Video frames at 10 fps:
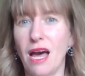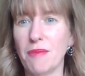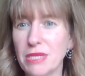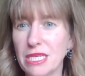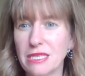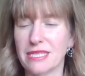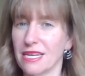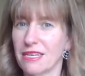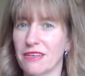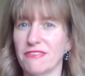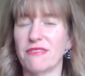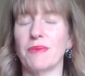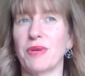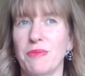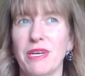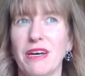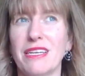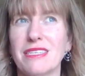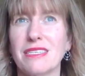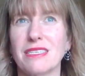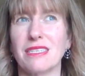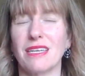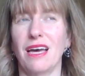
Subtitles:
I'm a little tentative. I'm going to be honest.